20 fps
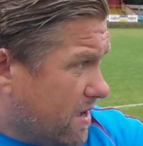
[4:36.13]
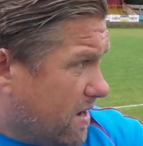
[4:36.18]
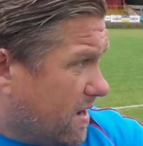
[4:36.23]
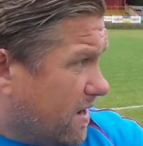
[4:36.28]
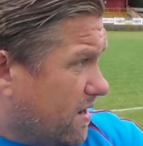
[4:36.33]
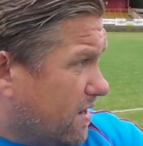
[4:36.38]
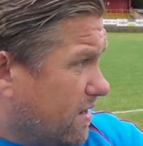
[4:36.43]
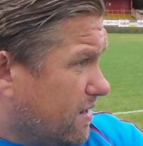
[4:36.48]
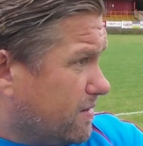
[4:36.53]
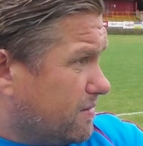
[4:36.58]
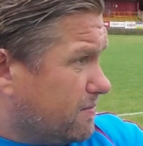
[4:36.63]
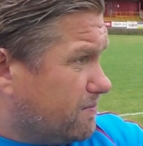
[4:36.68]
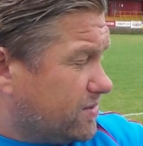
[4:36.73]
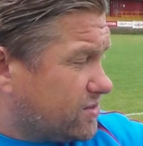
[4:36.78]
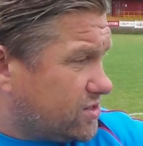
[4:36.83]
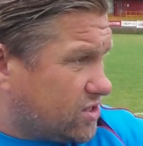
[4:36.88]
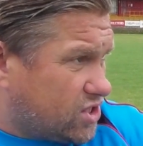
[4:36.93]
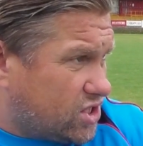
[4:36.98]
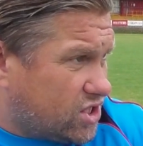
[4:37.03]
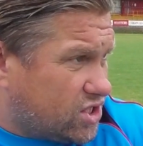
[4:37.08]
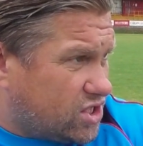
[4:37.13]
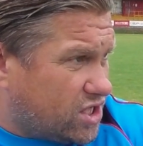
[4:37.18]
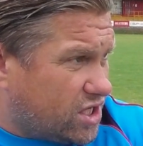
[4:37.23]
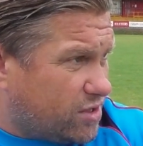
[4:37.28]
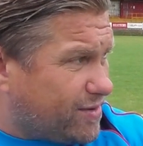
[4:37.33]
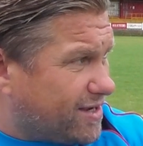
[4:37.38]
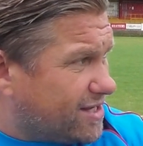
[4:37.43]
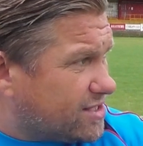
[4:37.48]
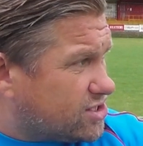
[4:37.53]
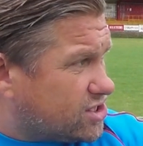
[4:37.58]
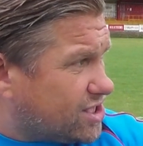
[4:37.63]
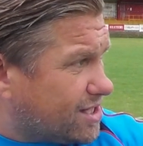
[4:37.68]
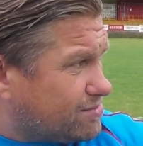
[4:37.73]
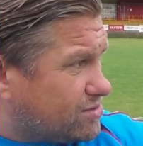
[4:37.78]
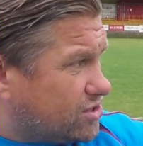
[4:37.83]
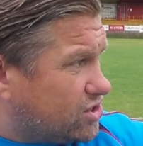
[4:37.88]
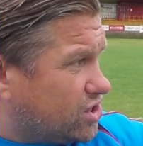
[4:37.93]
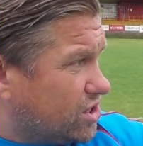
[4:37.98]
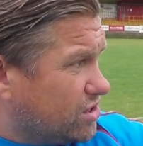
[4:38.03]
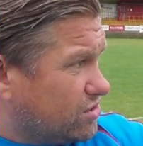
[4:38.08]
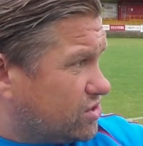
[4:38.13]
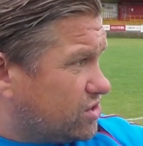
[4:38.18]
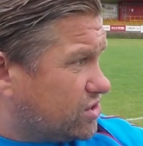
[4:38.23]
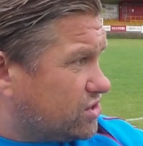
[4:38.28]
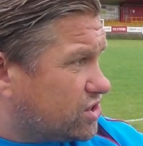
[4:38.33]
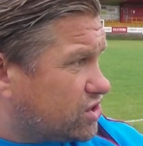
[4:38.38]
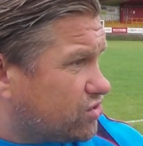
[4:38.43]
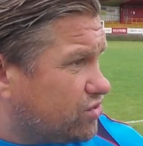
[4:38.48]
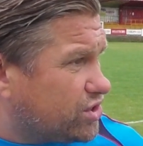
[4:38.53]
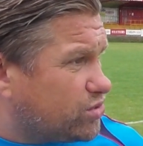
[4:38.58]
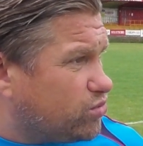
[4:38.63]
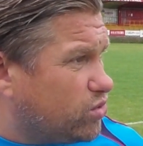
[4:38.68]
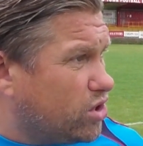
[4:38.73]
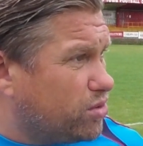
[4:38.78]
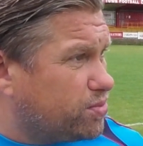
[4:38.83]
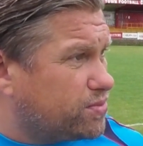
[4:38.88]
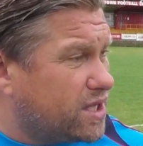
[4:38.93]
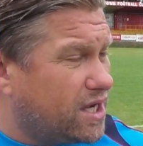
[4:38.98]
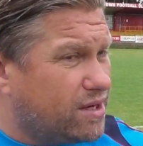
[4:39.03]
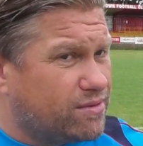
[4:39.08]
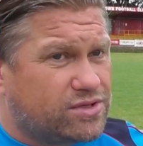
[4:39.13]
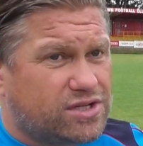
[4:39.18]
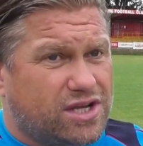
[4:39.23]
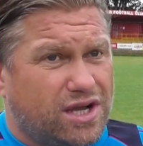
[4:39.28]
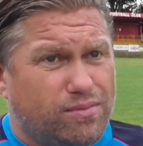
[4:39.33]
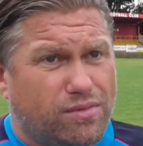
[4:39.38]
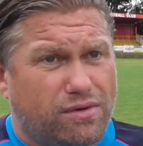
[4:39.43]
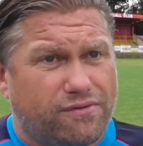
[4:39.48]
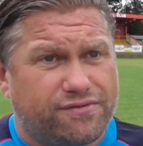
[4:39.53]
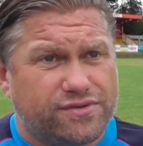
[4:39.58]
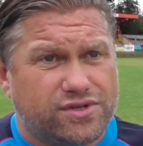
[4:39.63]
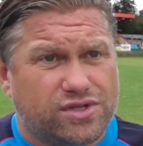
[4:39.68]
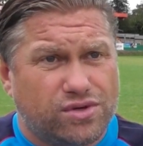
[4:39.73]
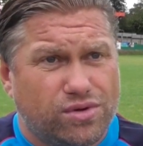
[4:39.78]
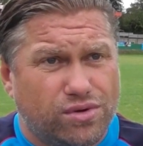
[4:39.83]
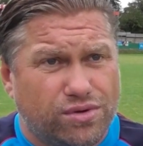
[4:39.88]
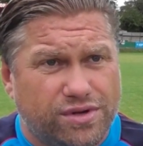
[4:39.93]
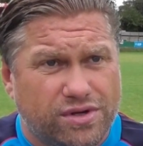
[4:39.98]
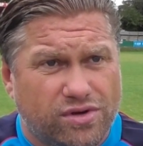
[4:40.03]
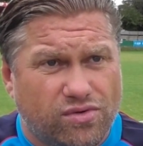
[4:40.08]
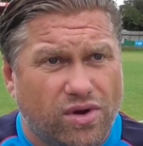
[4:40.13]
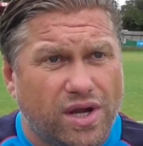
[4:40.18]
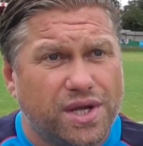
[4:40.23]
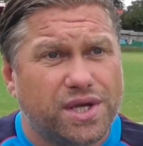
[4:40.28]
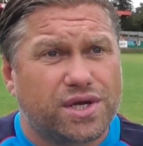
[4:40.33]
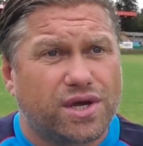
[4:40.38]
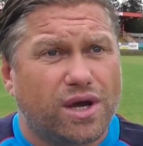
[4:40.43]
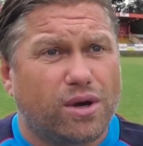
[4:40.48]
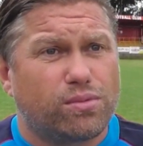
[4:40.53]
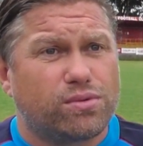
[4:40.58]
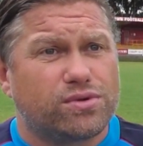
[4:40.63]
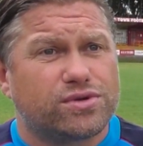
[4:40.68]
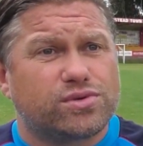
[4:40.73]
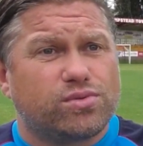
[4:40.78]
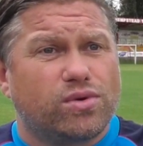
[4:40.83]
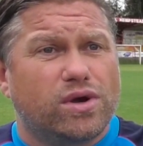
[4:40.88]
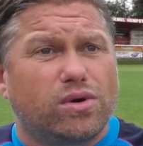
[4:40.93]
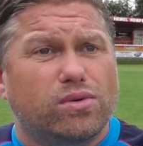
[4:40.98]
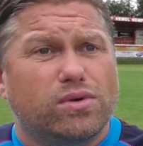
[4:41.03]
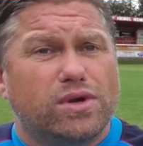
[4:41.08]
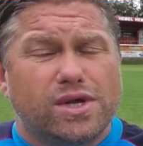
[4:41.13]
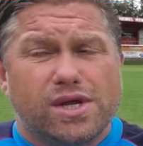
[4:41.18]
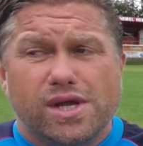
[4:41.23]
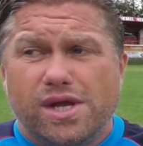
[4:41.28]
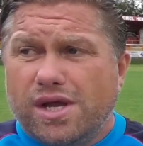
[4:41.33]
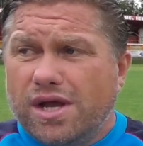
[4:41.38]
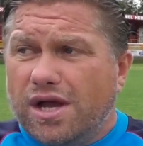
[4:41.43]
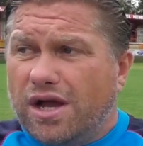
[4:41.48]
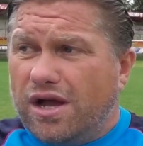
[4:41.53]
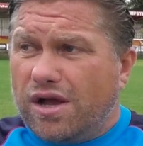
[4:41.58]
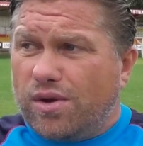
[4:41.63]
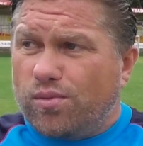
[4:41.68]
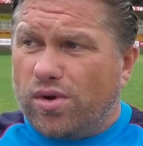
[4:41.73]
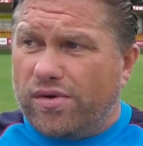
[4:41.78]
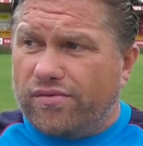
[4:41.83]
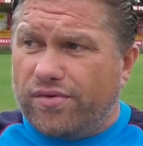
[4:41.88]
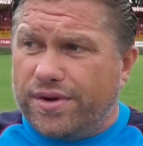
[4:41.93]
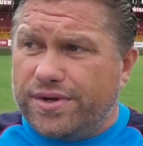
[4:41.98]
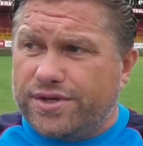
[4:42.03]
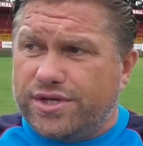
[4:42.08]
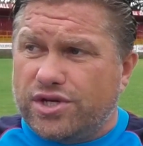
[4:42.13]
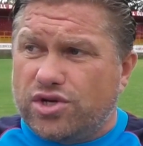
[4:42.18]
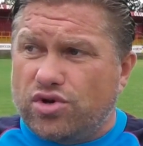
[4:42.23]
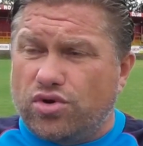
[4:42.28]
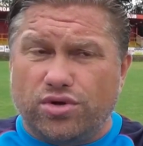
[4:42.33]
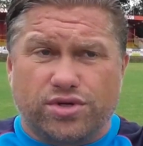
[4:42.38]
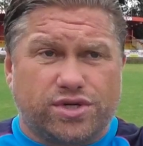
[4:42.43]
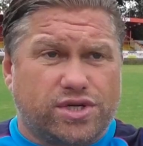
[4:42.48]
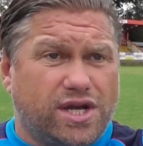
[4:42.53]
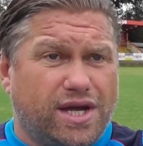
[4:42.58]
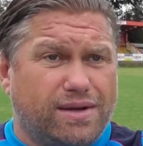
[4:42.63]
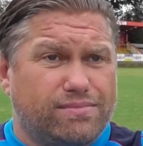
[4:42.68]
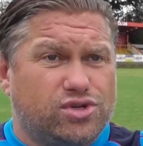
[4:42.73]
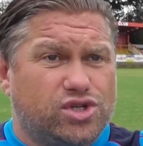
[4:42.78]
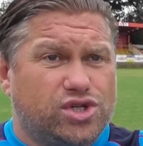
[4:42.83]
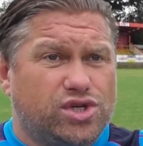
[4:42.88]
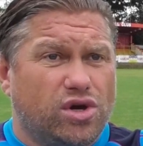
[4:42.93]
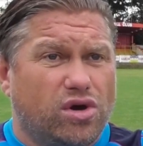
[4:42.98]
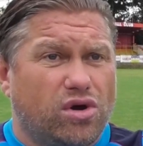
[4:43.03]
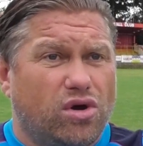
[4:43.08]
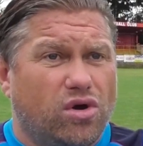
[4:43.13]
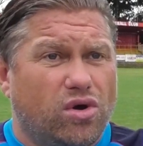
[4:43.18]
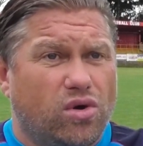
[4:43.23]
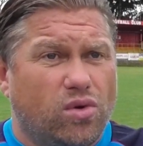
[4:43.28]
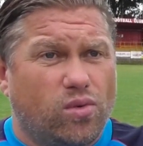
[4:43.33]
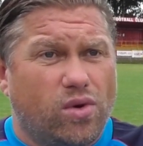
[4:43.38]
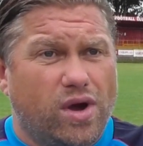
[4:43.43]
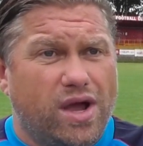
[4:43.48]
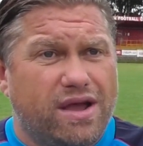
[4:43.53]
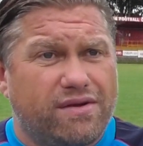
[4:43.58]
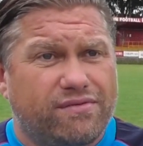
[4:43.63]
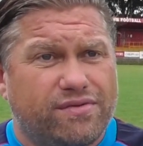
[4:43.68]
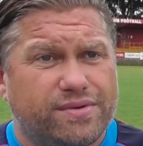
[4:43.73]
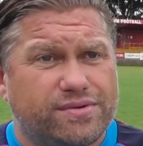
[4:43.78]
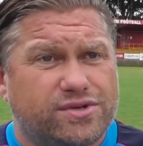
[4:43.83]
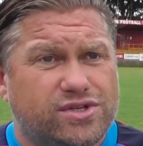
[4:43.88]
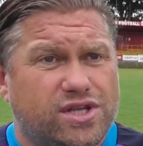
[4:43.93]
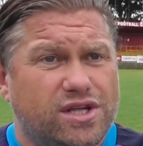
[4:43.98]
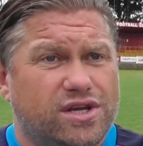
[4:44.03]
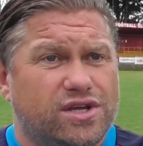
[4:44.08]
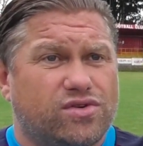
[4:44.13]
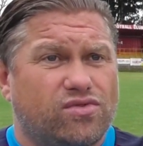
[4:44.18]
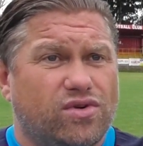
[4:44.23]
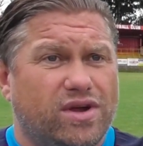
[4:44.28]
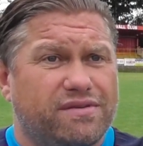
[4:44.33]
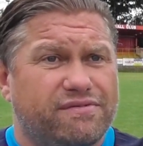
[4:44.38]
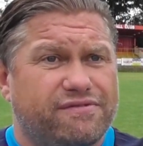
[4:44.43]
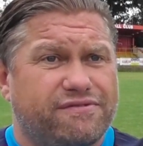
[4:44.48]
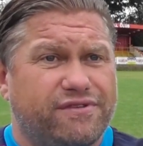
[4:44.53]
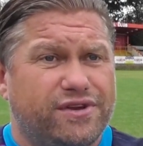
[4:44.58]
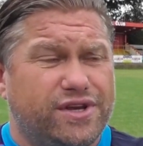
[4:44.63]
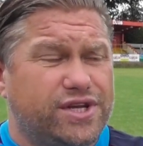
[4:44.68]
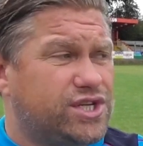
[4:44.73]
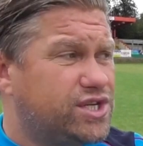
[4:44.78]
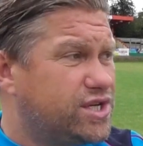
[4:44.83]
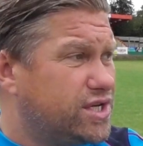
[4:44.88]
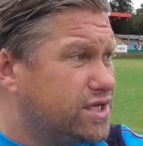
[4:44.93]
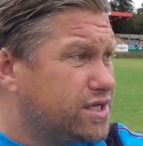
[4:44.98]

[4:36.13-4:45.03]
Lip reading: As I just said about the substitutions, Chris Welkdale's come off and scored a great goal as well, whether it is a cross-come shot or whatever, it's still a great finish.